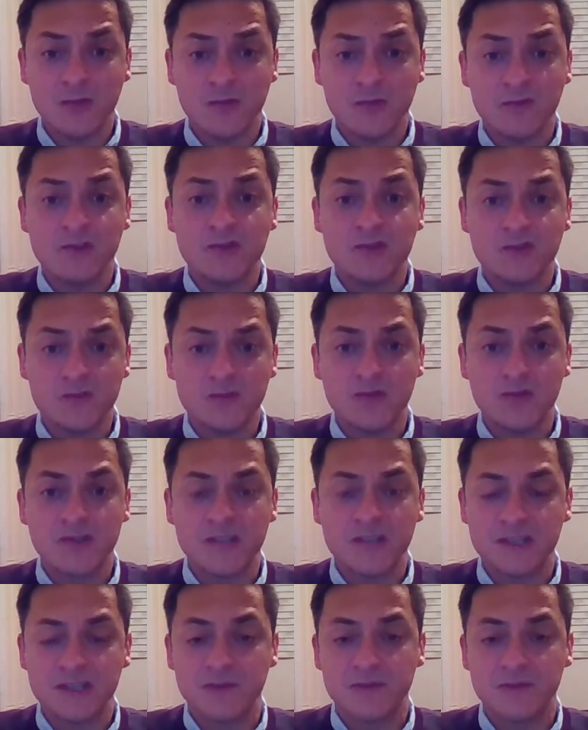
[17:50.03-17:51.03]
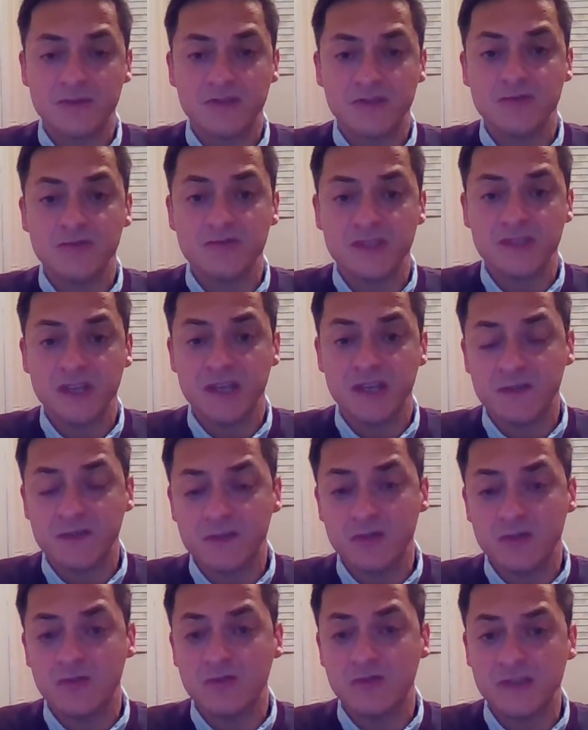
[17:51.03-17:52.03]
draw setup that suits it. And of
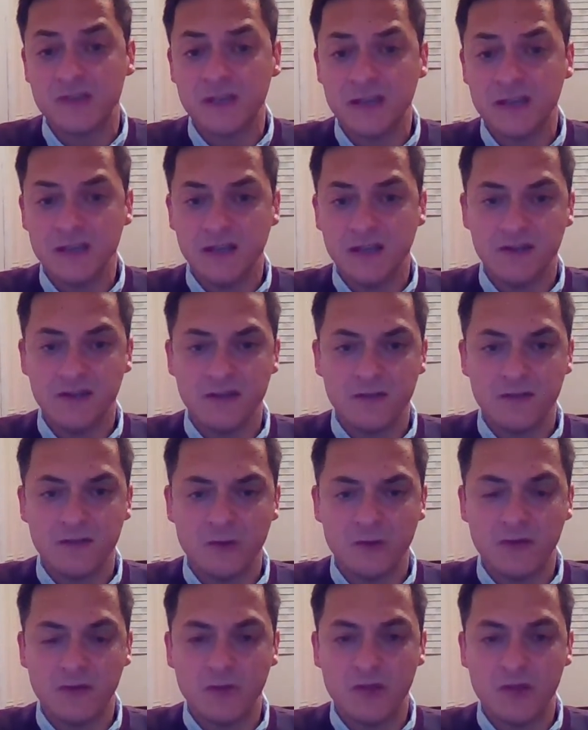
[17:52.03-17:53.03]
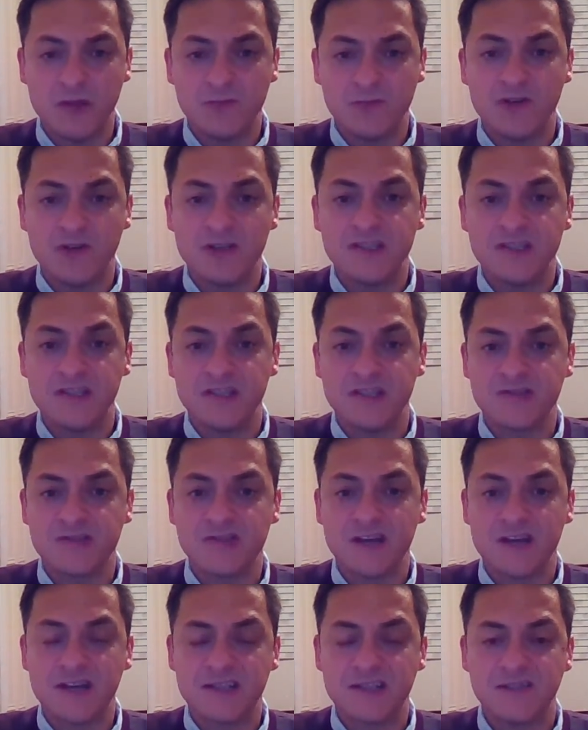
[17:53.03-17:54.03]
course, where the price is
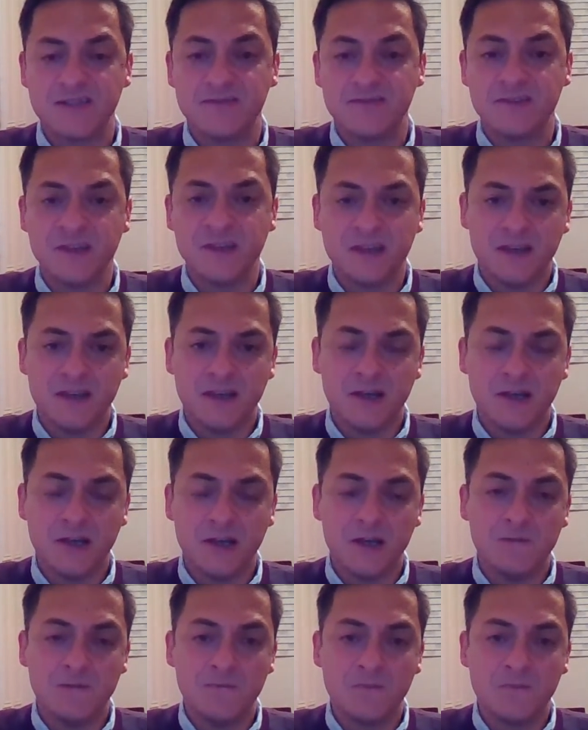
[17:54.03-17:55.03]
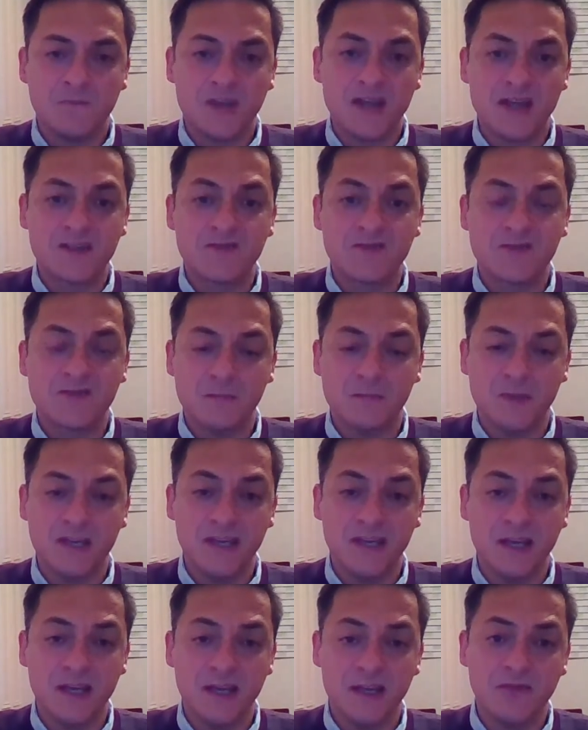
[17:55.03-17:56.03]
attractive. That's for
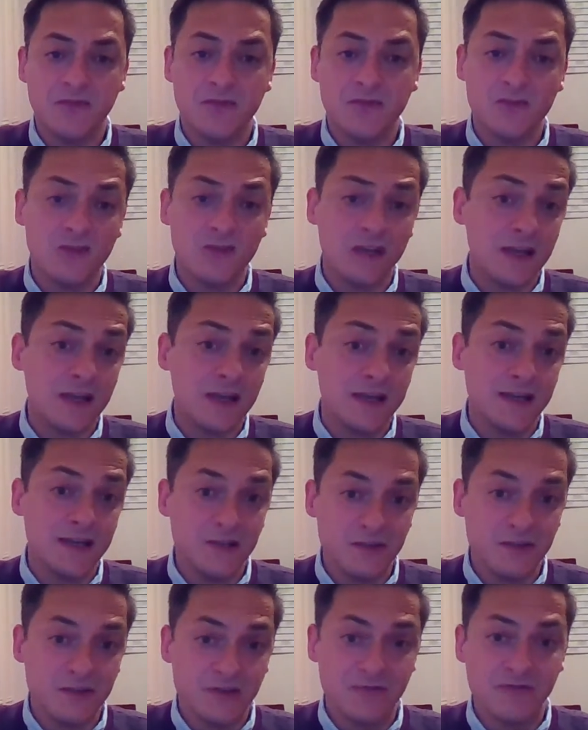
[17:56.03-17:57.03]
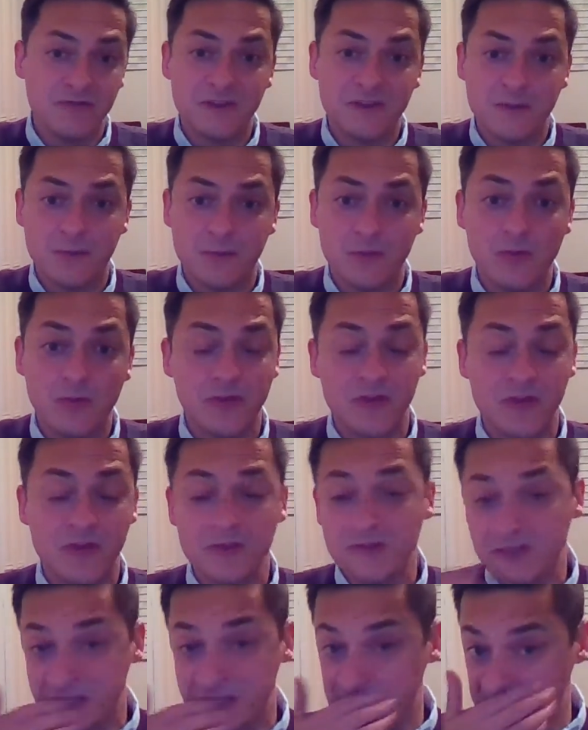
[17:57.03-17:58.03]
me. And if you're a layer, you can flip all of
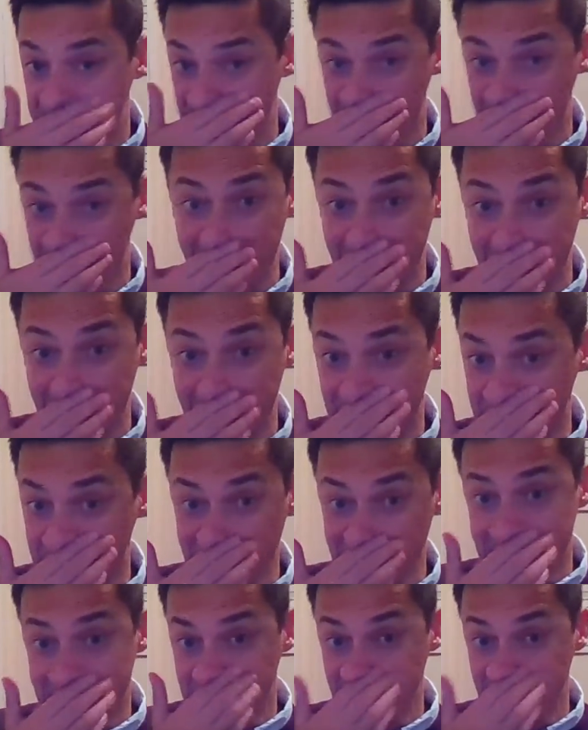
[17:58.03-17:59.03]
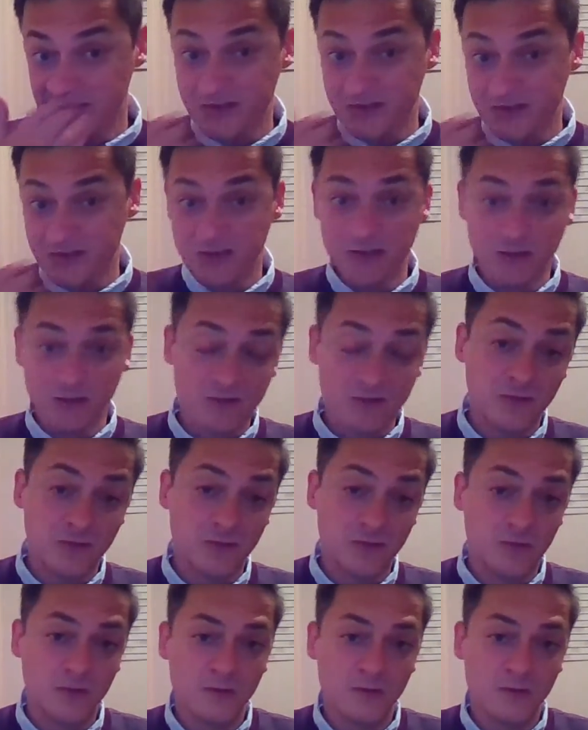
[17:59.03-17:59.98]
those things around, and you can look for